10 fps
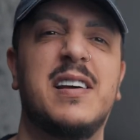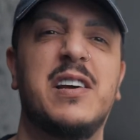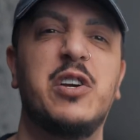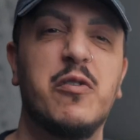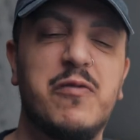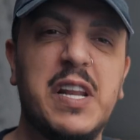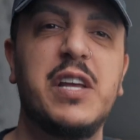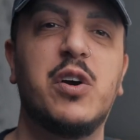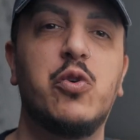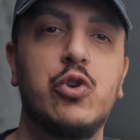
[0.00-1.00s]
your
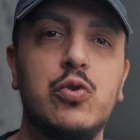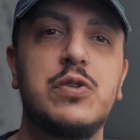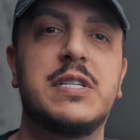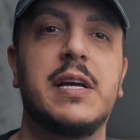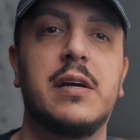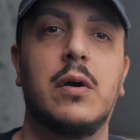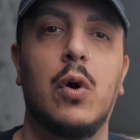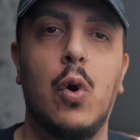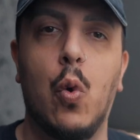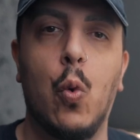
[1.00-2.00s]
video using
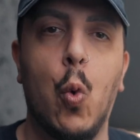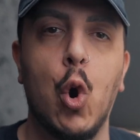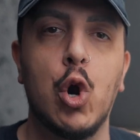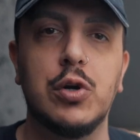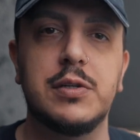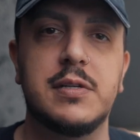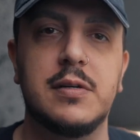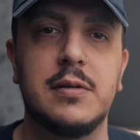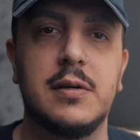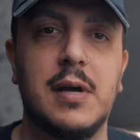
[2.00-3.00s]
words,
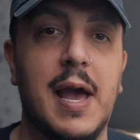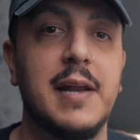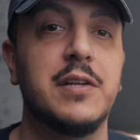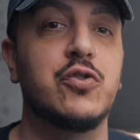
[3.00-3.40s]
and it's